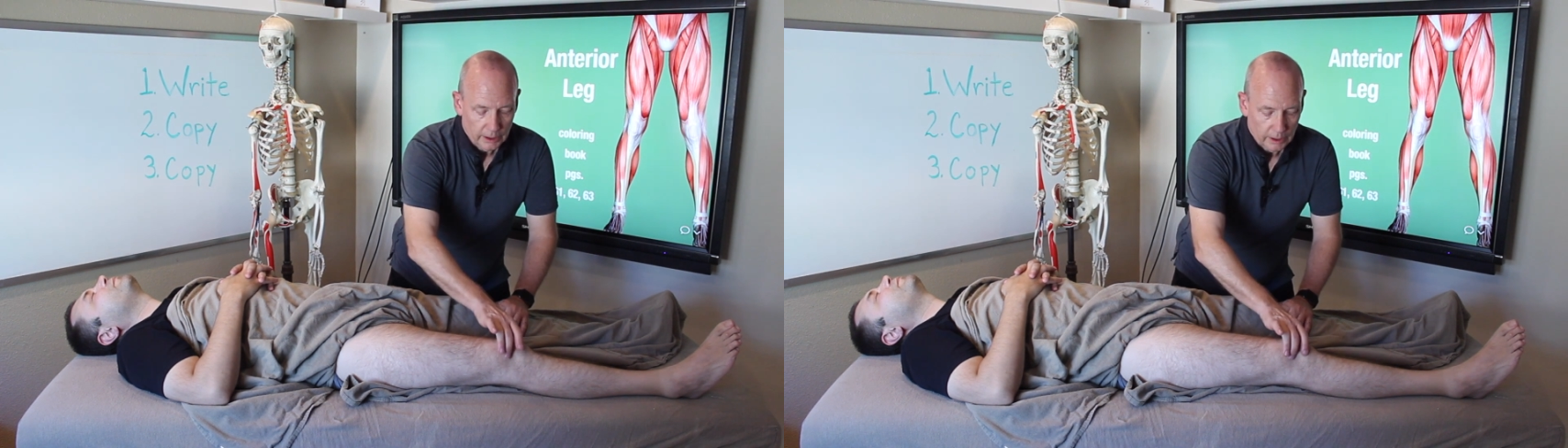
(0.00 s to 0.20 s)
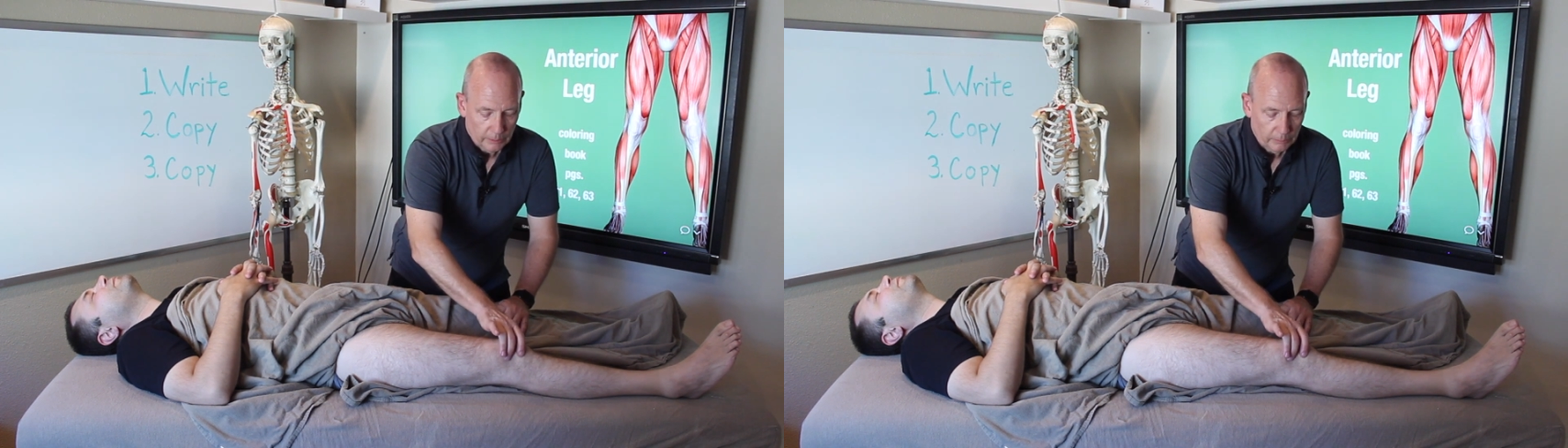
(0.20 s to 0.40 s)

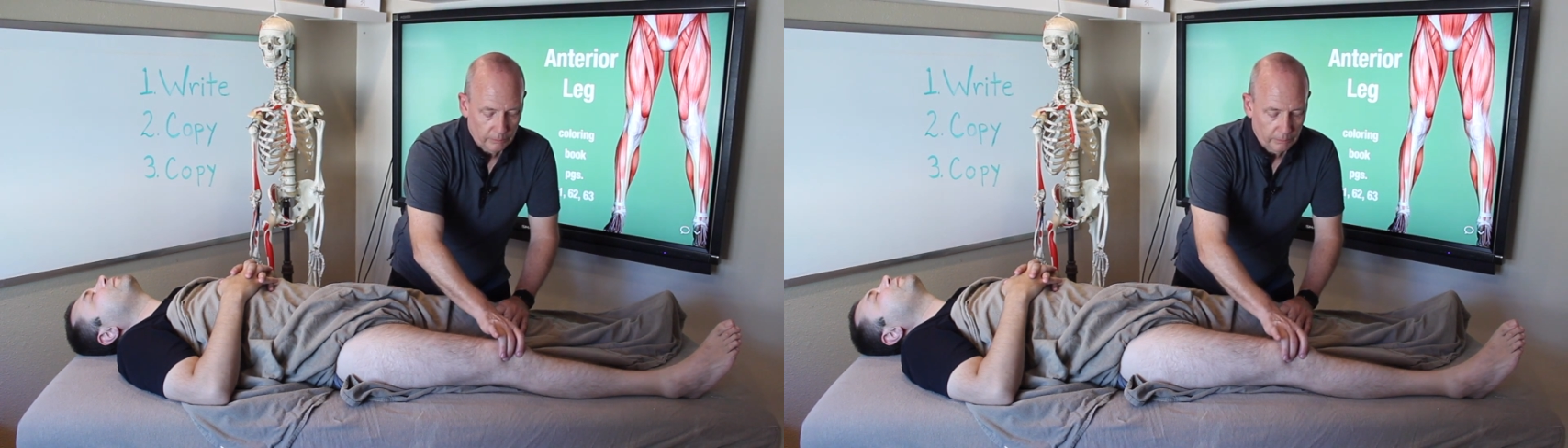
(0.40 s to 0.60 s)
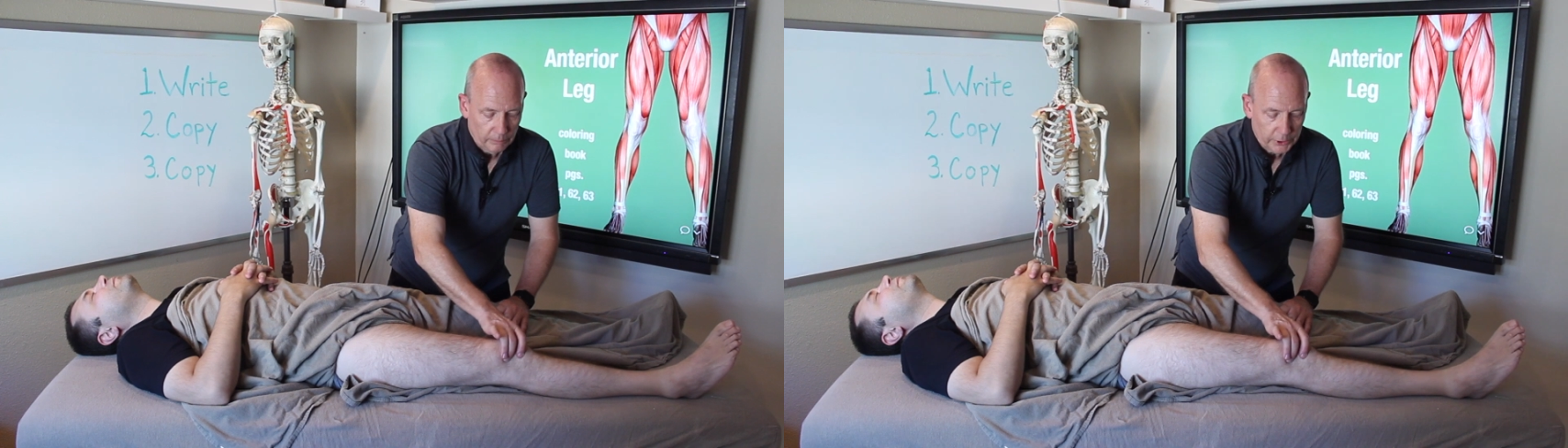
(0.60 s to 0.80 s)
uh,
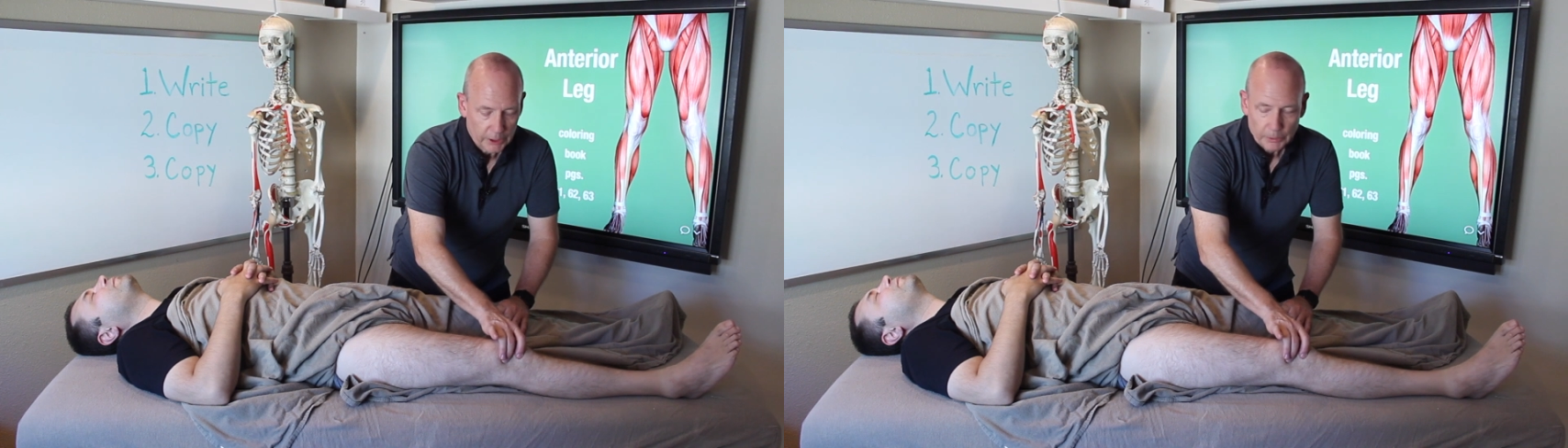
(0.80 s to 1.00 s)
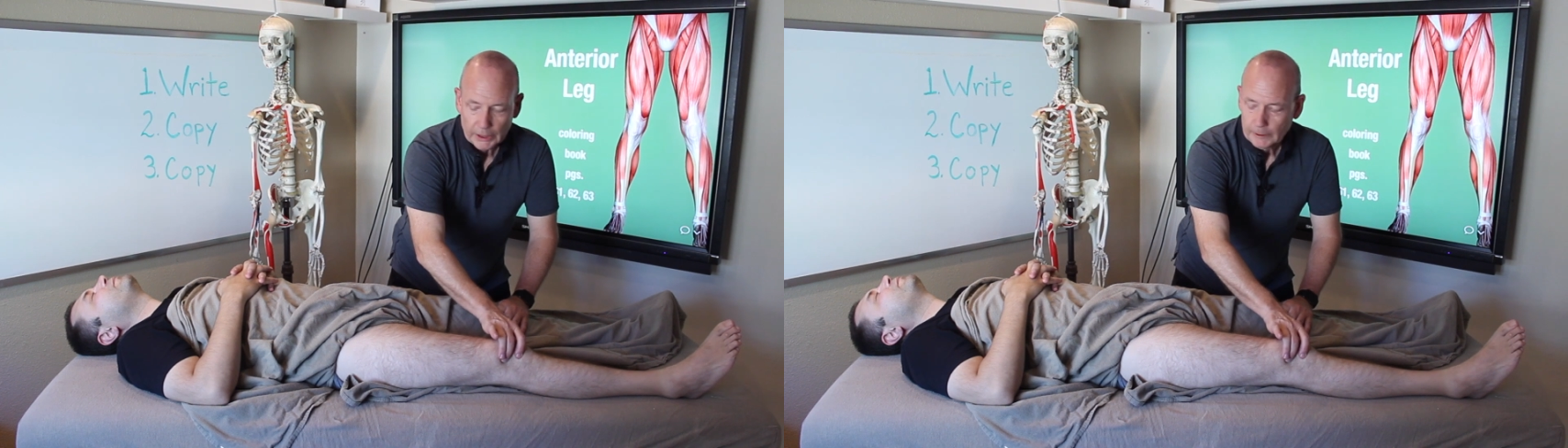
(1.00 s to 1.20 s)

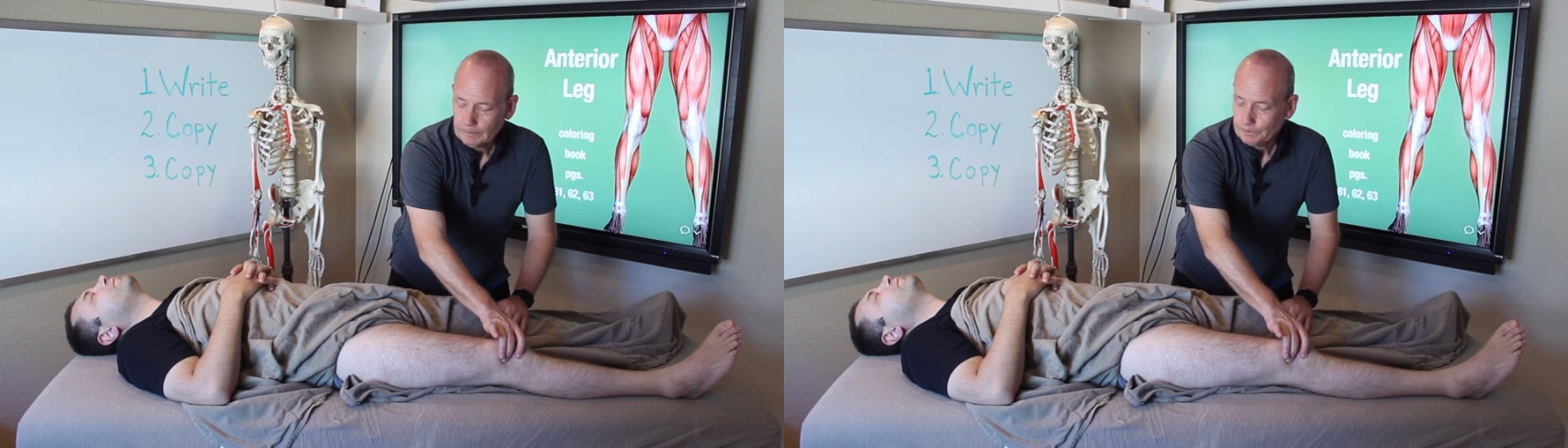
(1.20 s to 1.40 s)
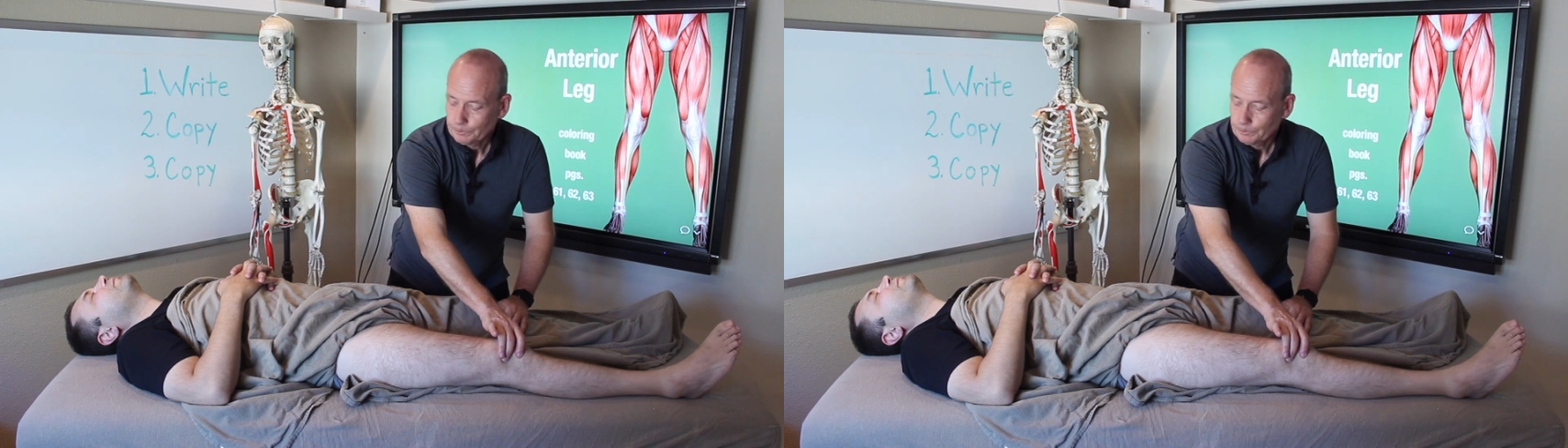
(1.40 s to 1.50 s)
tibia.